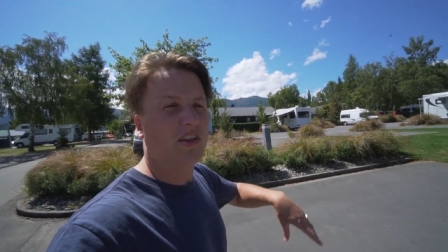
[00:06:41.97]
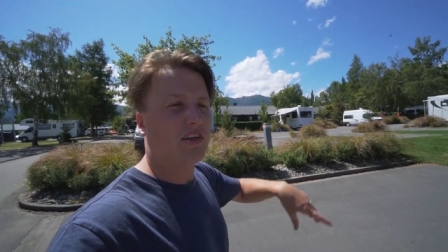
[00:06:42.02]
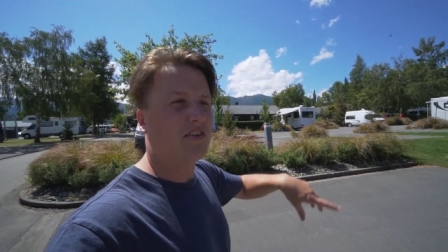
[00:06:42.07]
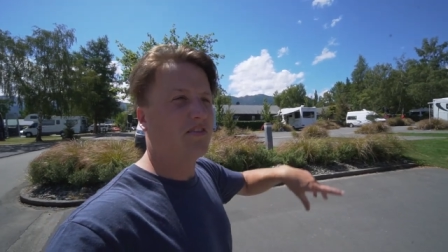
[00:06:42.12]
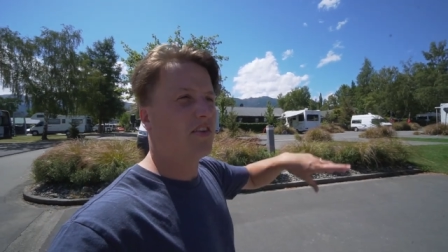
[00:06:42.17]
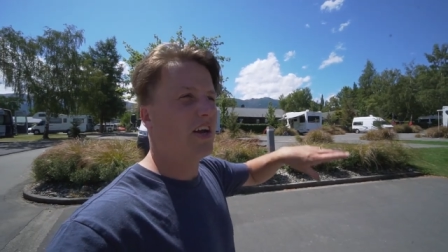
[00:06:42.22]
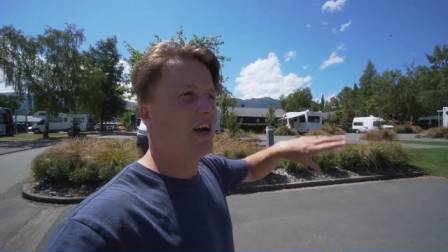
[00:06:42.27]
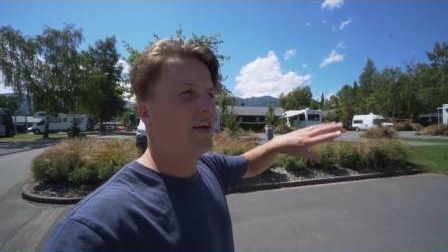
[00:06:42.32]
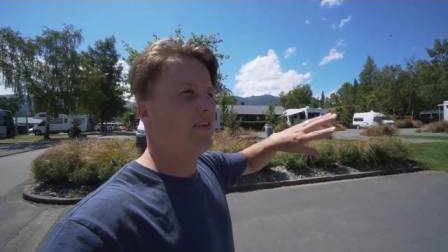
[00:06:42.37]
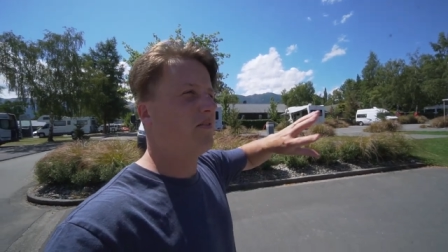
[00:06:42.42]

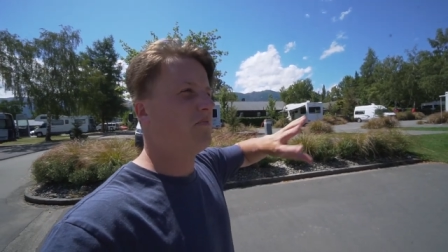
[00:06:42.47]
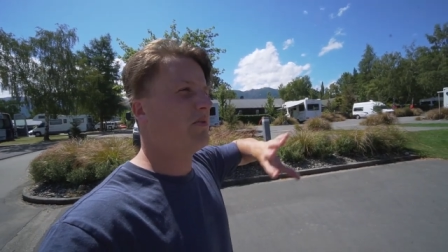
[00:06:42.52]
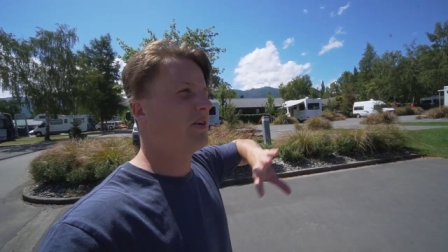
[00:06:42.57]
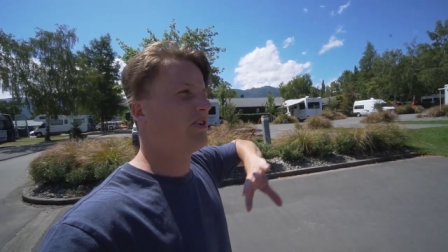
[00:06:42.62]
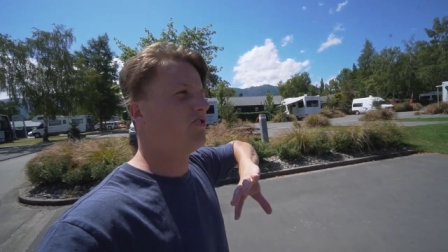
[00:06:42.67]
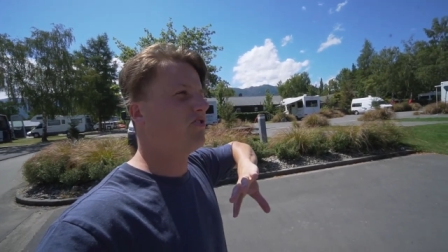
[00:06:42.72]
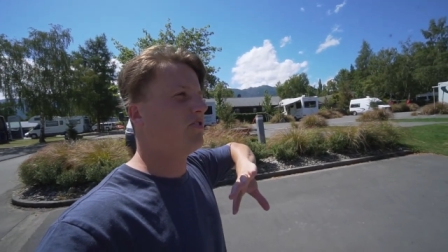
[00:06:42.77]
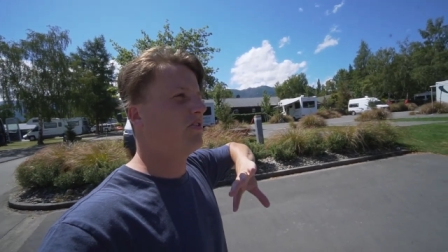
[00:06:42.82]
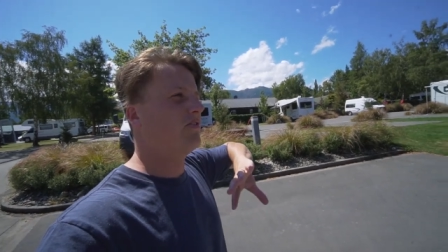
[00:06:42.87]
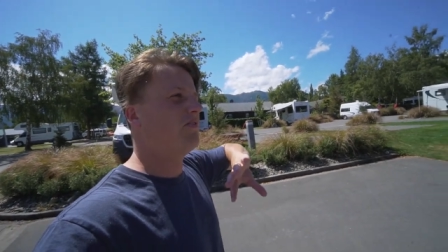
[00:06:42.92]
There's kind of a
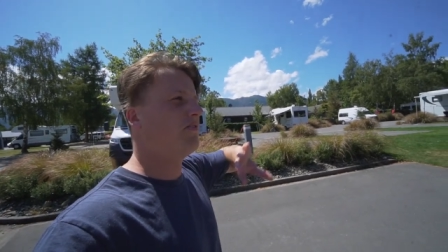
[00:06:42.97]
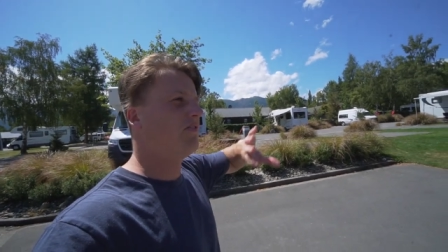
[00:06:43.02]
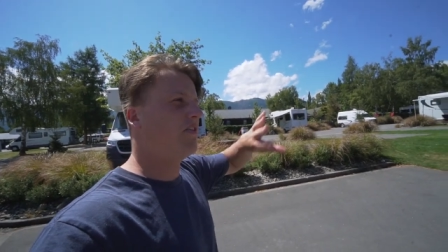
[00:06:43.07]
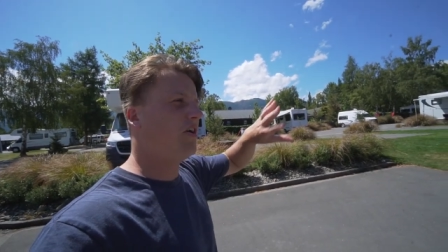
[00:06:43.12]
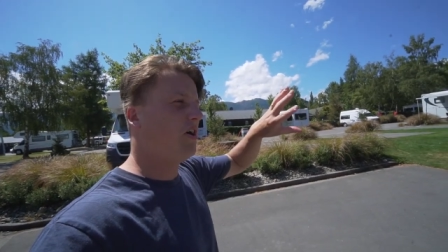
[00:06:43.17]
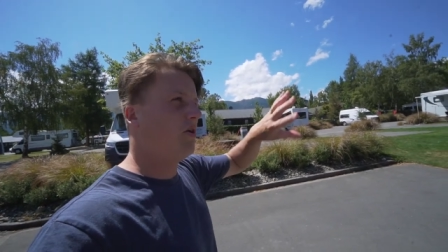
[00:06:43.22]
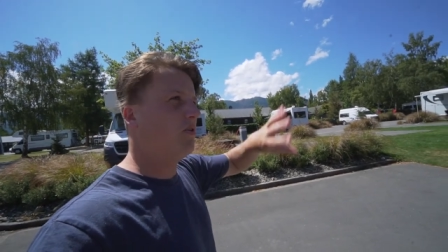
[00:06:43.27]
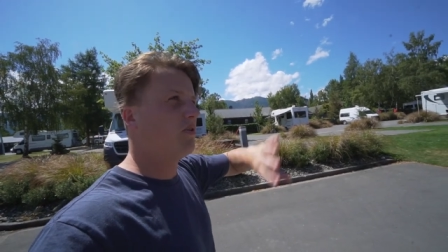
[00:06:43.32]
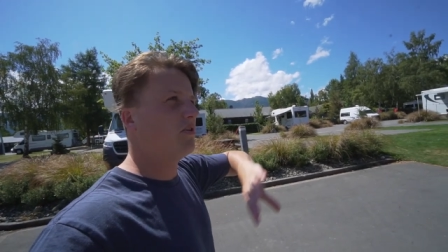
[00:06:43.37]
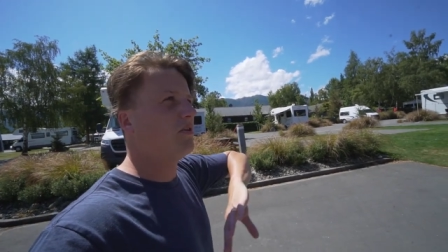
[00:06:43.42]
mixture of
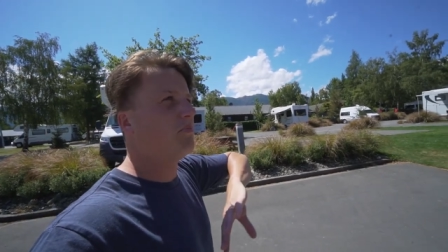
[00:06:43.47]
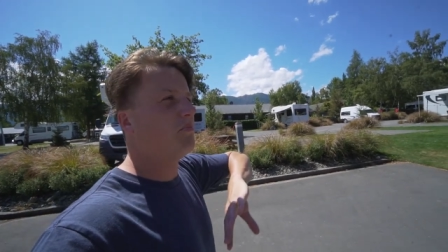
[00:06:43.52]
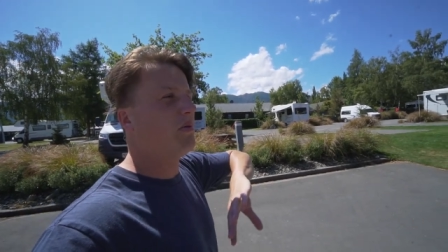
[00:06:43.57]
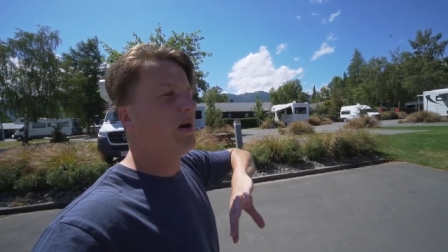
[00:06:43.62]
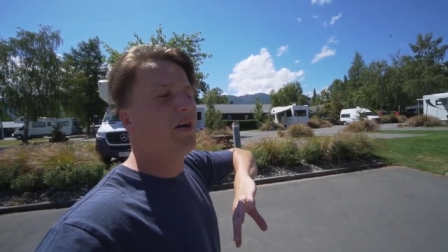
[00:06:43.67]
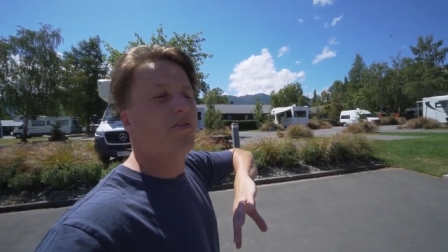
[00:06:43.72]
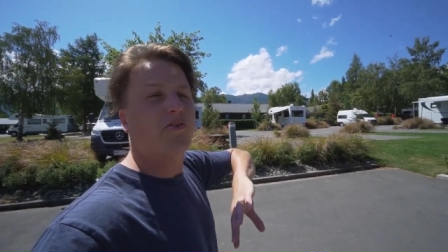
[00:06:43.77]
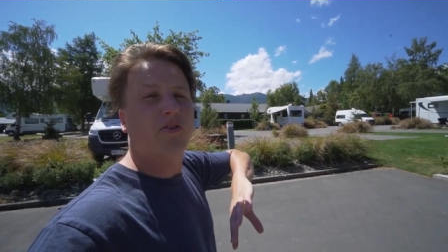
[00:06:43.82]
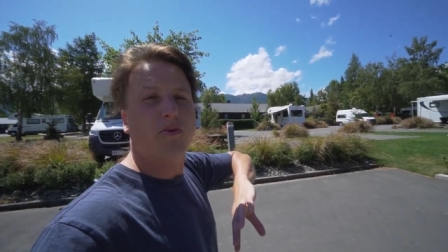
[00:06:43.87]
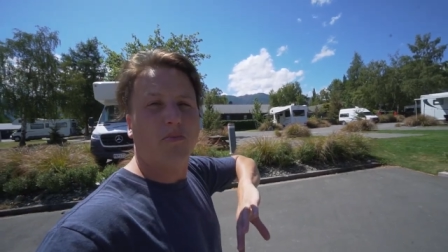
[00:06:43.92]
older
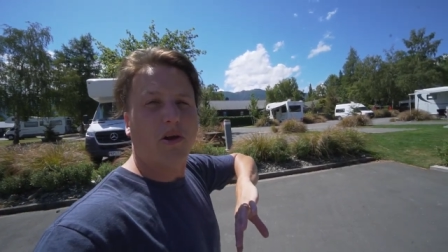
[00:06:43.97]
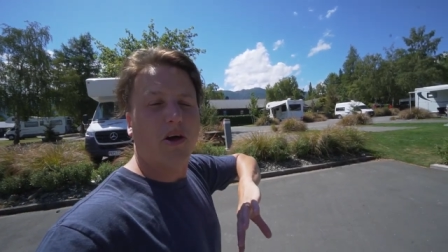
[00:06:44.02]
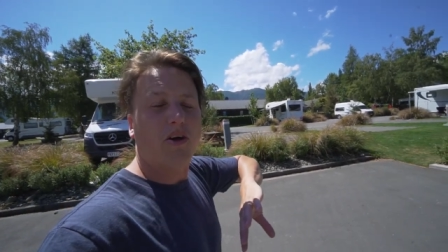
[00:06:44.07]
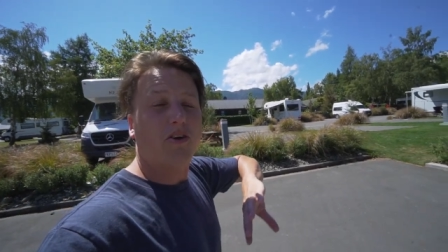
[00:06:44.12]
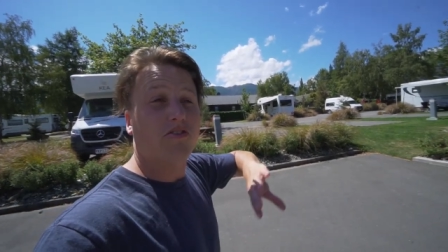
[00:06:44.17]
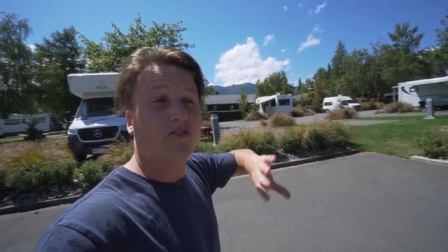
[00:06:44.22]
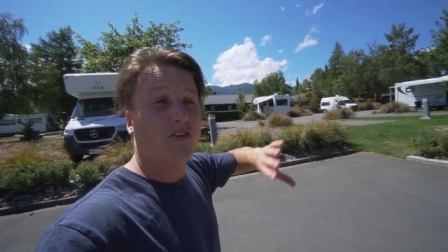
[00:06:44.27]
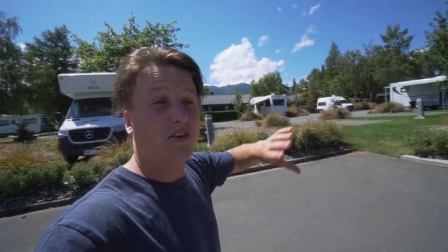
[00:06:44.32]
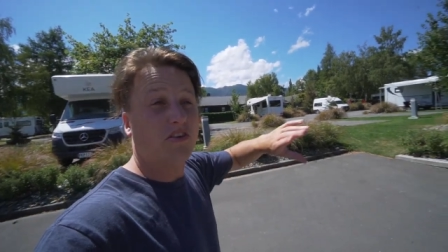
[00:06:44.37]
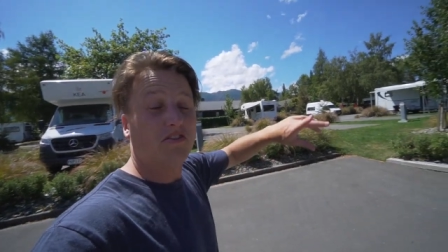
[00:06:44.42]
bathroom
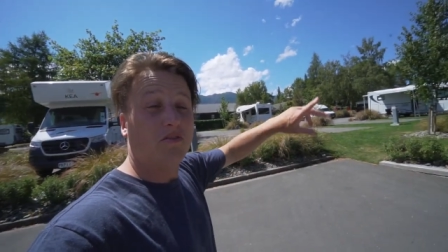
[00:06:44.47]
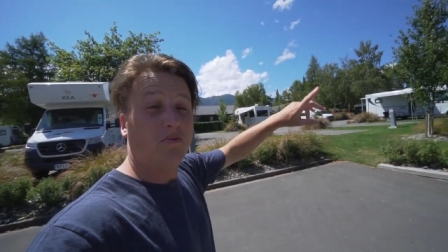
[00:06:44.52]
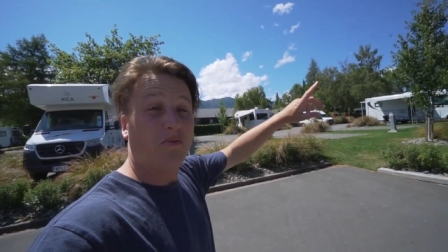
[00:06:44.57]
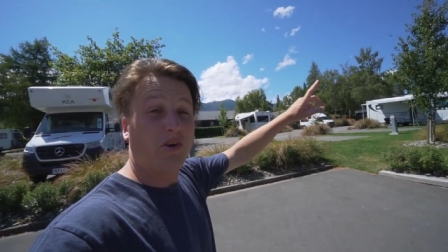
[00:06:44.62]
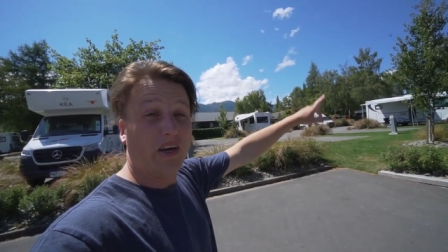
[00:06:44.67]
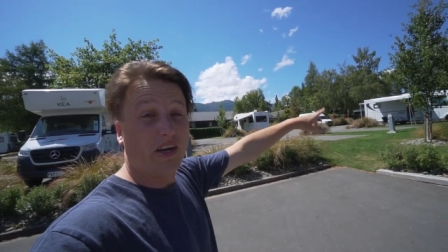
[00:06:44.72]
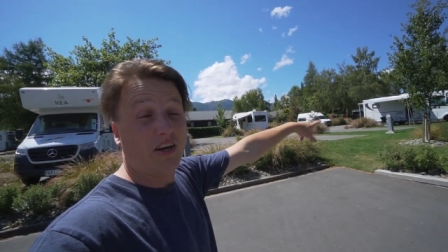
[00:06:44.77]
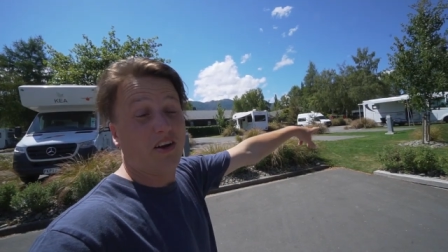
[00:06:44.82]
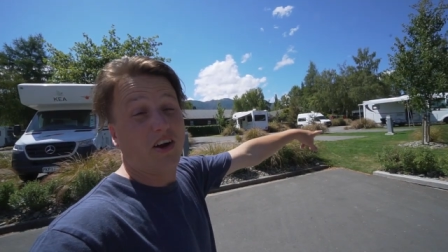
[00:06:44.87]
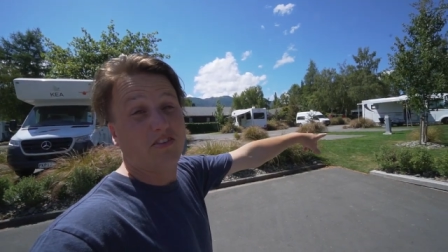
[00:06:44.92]
blocks and some
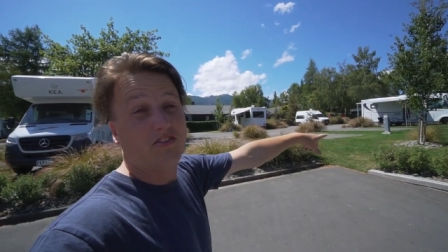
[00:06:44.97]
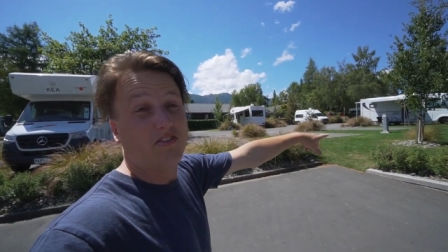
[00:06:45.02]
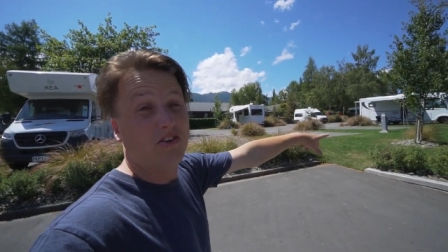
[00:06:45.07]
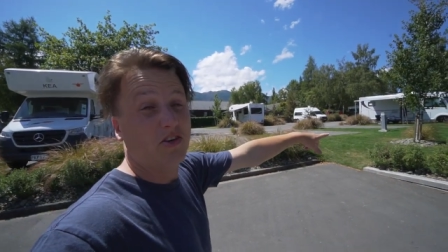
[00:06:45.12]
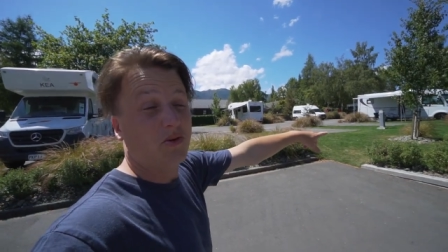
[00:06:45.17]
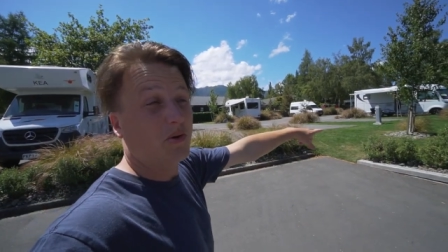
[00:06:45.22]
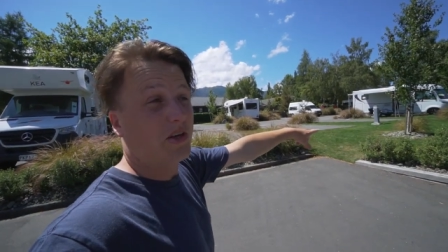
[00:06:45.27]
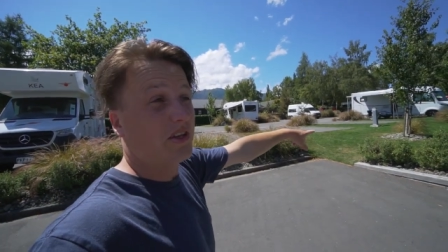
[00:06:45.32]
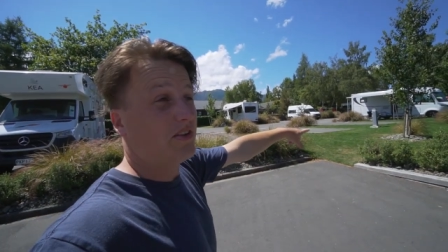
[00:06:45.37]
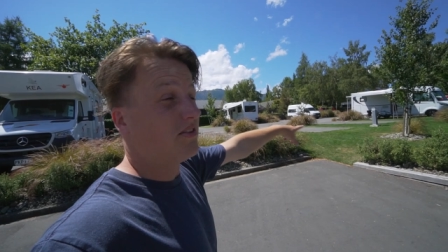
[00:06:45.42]
really nice
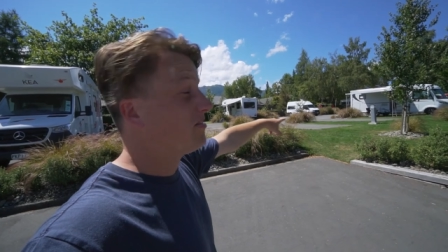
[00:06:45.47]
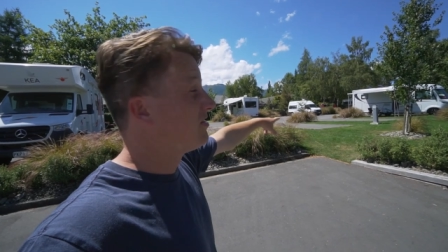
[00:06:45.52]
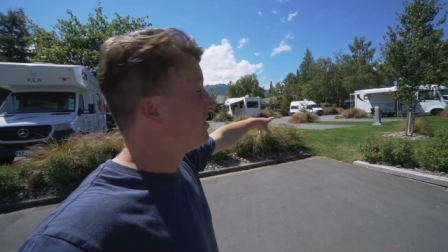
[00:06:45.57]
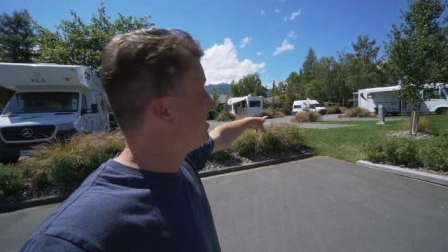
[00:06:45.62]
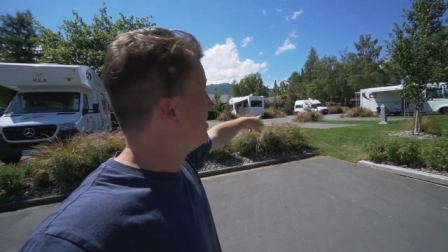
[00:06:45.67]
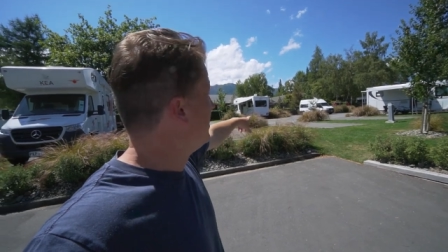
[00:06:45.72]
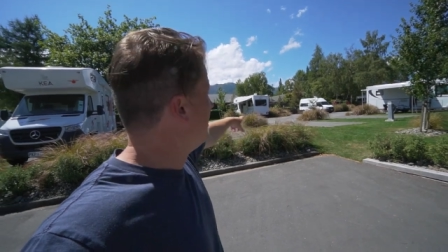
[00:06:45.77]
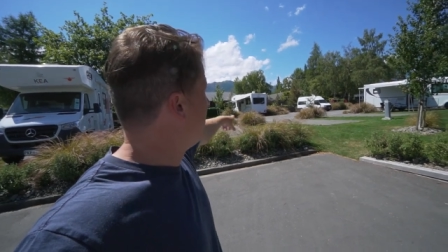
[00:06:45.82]
new ones.